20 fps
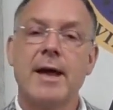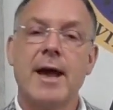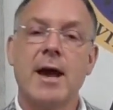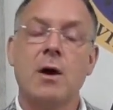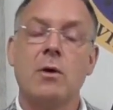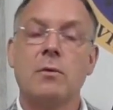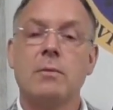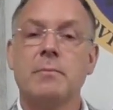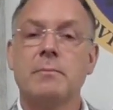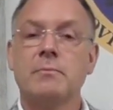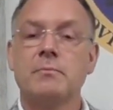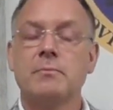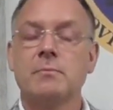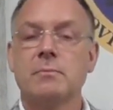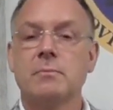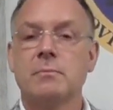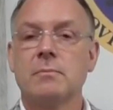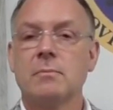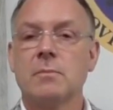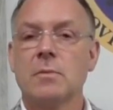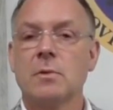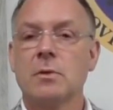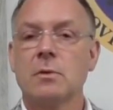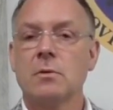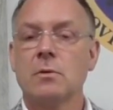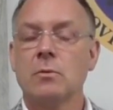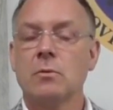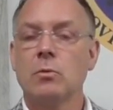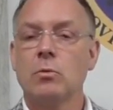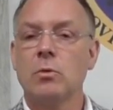Now,
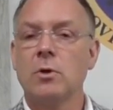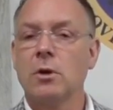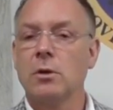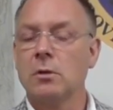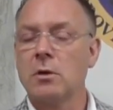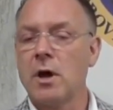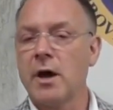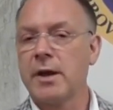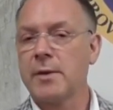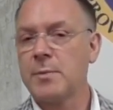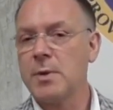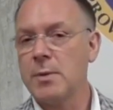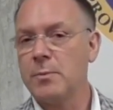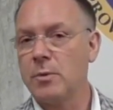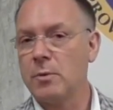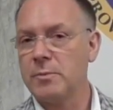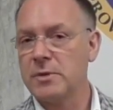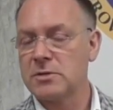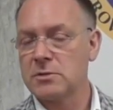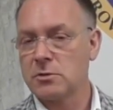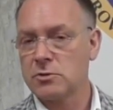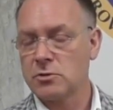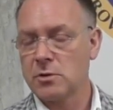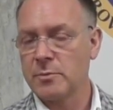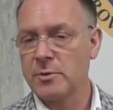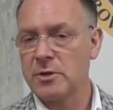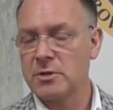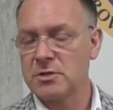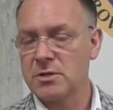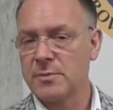where a lot of people
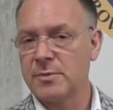misattribute